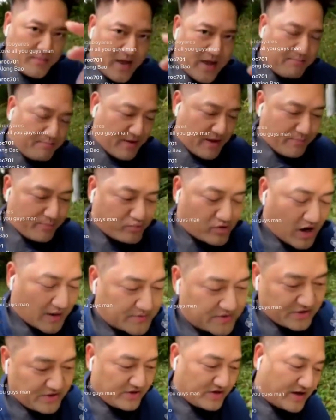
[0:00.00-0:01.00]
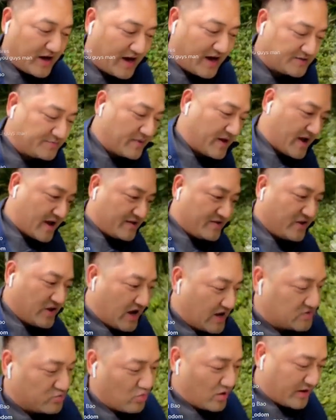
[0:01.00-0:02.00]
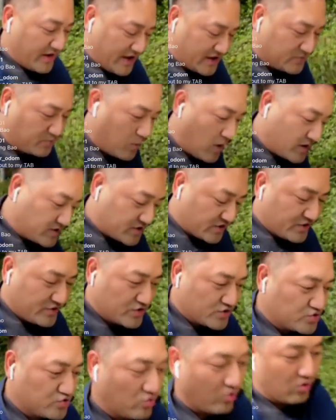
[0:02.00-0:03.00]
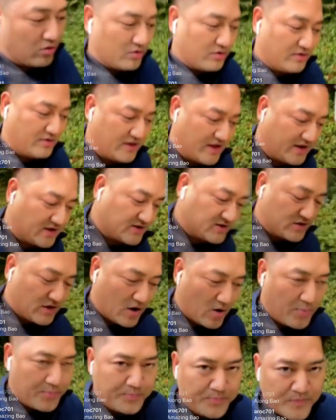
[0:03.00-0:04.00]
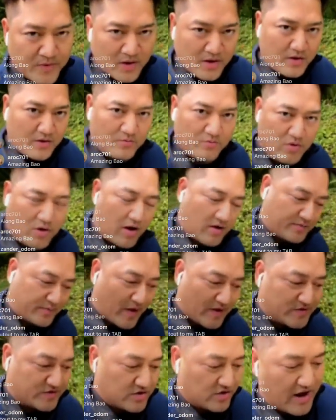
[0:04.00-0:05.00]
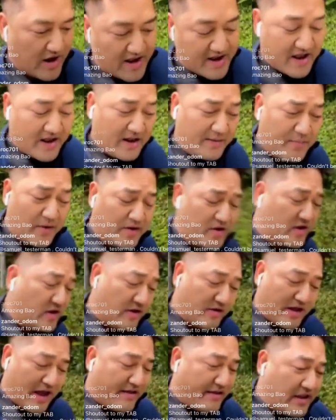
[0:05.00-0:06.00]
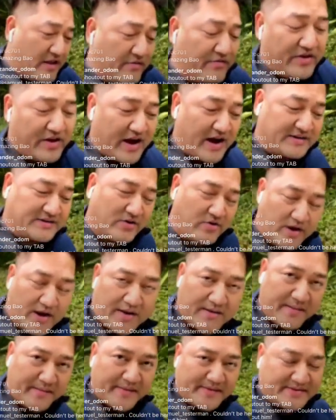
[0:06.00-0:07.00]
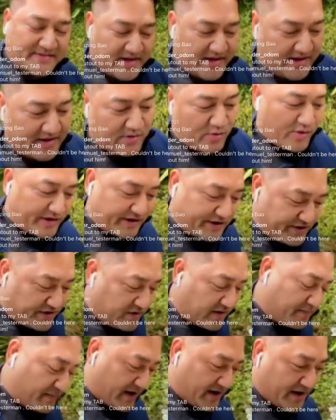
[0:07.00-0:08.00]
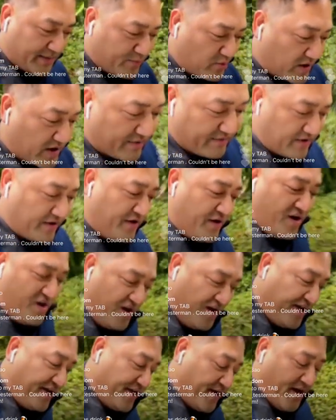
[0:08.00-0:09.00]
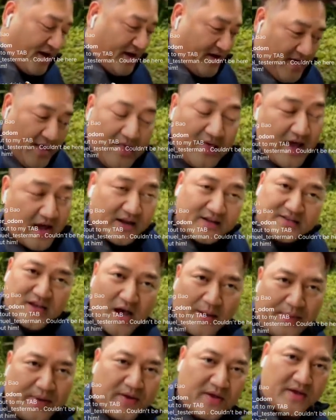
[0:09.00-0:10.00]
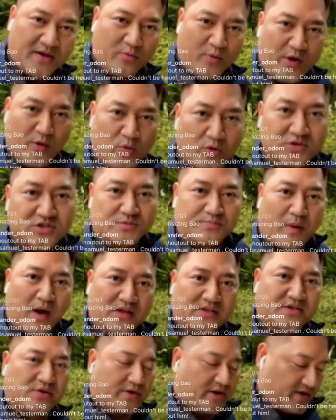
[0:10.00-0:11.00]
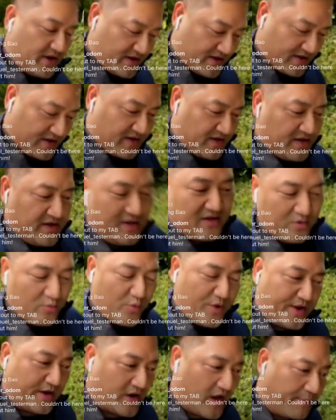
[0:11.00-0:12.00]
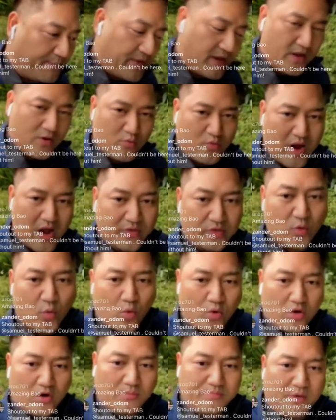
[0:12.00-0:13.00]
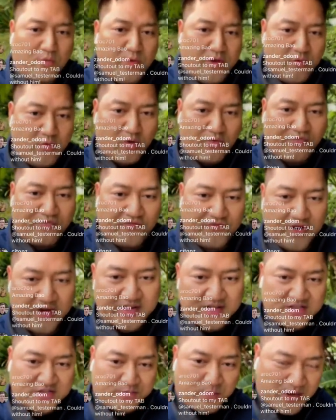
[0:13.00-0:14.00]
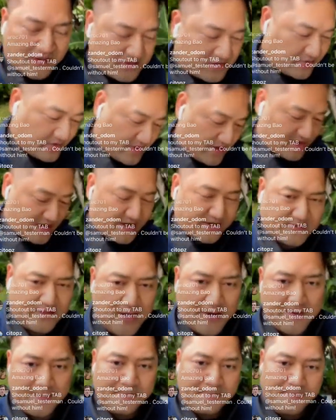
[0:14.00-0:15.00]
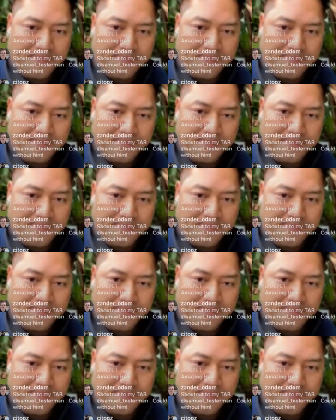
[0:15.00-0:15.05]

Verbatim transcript: Man, big props to you guys, man. You guys want to get sponsored in your school? Let us know. We'll sponsor. And anybody, any of you guys are in MIC, that want to do a meetup, whatever, hit us up. We will sponsor it. We cannot be around the world, but we will freaking sponsor it, guys.